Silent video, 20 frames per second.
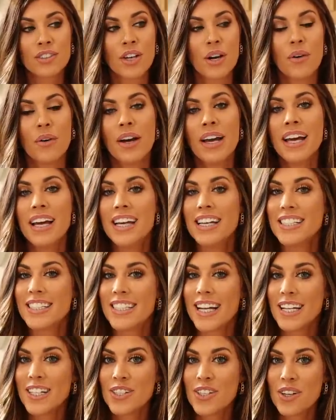So
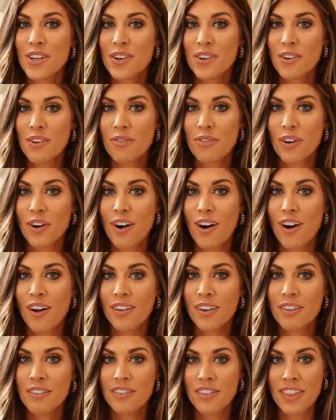stay tuned for
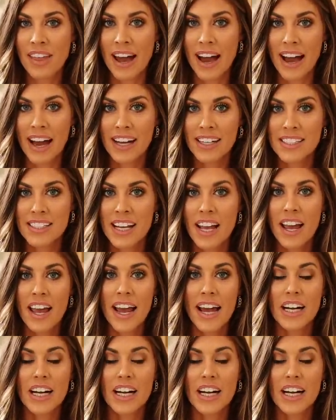all of that.